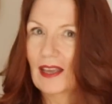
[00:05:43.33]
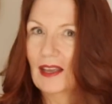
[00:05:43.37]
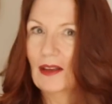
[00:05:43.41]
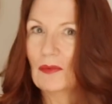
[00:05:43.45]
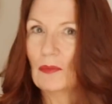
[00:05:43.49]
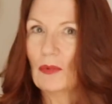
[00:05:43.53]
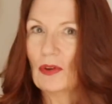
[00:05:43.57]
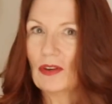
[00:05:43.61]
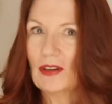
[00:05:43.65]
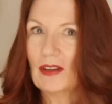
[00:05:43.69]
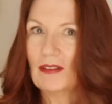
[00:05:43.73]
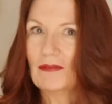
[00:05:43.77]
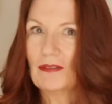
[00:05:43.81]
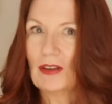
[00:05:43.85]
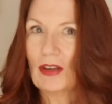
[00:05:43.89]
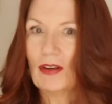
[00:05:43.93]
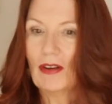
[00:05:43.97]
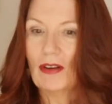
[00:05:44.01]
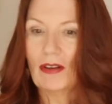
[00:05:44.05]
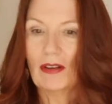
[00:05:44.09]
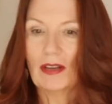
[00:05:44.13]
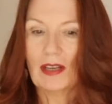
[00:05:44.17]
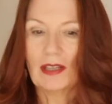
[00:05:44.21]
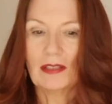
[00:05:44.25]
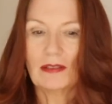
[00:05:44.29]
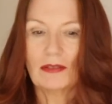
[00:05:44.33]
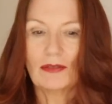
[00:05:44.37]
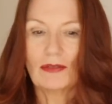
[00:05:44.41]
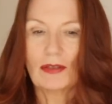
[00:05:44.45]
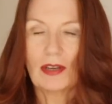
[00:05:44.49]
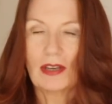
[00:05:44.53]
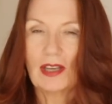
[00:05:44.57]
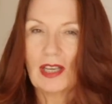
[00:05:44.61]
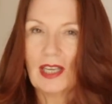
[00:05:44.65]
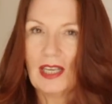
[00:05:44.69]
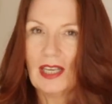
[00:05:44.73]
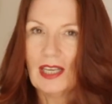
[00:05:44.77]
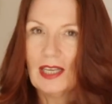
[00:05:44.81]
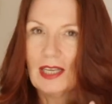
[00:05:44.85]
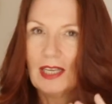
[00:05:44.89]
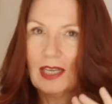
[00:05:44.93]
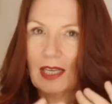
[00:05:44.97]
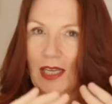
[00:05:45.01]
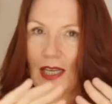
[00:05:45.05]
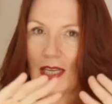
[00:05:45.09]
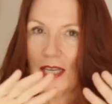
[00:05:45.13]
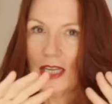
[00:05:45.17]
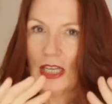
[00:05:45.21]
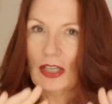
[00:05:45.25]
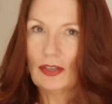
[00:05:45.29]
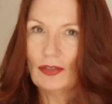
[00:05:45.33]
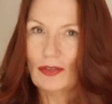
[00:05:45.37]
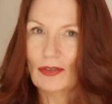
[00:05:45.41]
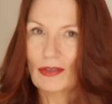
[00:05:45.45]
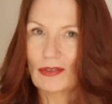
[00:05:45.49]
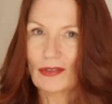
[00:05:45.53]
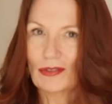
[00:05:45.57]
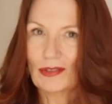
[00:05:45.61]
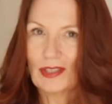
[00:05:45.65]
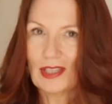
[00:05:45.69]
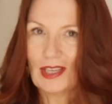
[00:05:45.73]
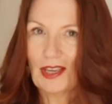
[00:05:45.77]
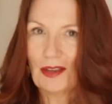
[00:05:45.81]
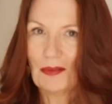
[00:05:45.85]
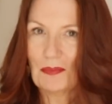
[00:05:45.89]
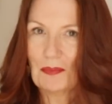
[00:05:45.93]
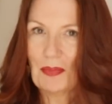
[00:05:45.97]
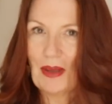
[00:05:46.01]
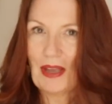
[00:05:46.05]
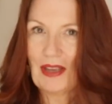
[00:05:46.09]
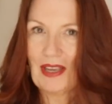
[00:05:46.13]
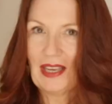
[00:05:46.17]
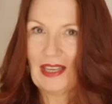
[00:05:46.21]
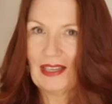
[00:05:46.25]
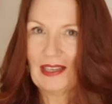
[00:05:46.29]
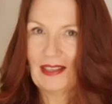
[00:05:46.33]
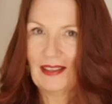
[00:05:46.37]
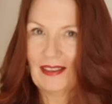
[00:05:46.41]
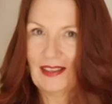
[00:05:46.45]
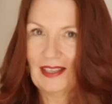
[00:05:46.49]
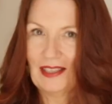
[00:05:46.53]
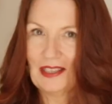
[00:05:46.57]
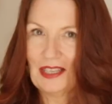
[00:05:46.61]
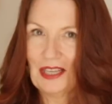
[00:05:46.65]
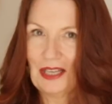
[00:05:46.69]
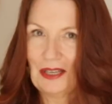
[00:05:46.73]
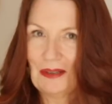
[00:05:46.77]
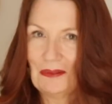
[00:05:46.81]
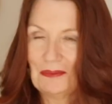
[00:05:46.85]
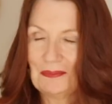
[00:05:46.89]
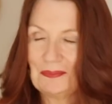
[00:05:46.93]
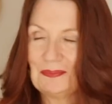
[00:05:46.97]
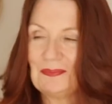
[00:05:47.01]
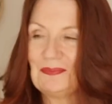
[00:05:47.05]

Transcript: what I've got and try not to go and buy anything new.